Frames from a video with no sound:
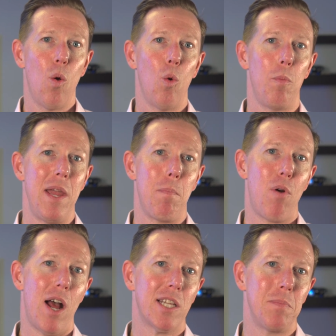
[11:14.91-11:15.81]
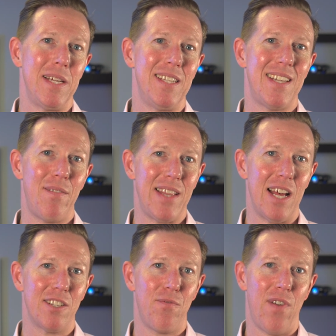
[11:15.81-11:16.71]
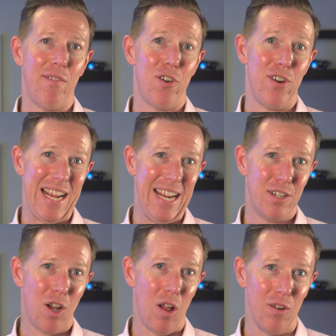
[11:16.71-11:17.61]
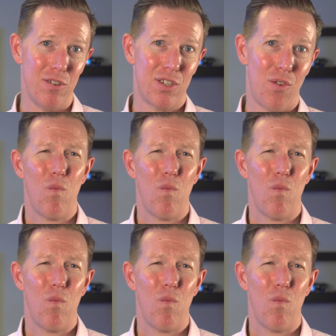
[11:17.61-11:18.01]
will be approximately $7,508.